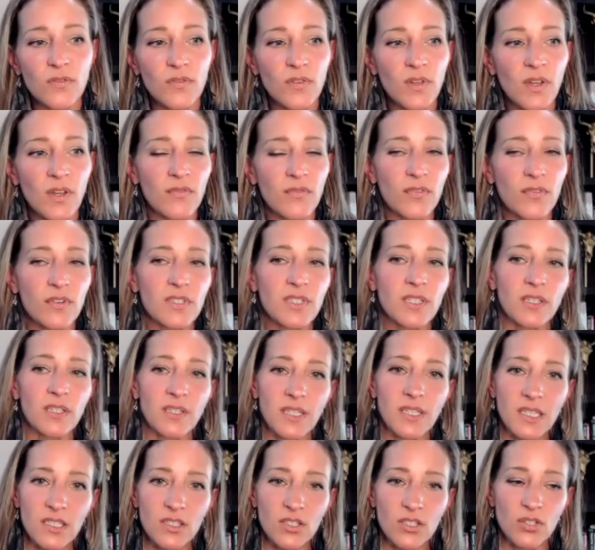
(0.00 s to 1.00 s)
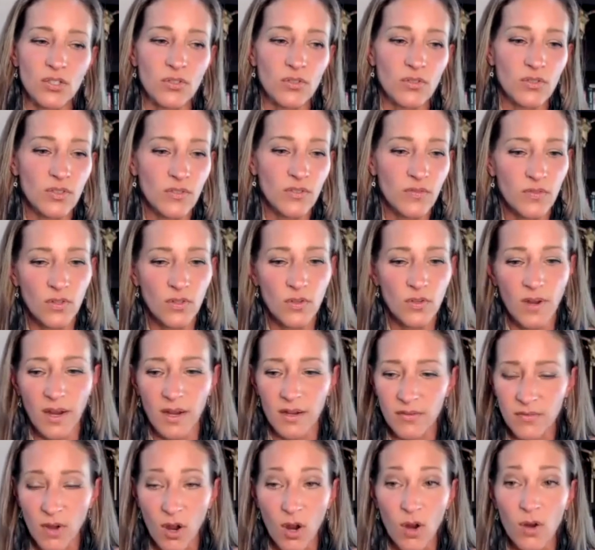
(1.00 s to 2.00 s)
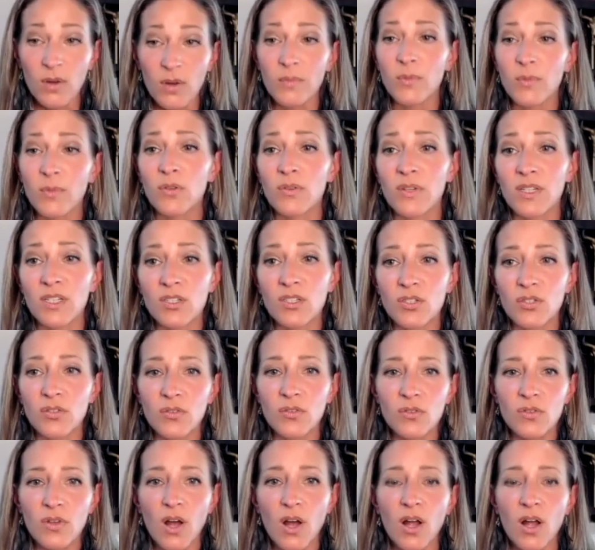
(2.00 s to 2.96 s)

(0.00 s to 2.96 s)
if you have fertility issues, if you have autoimmune issues,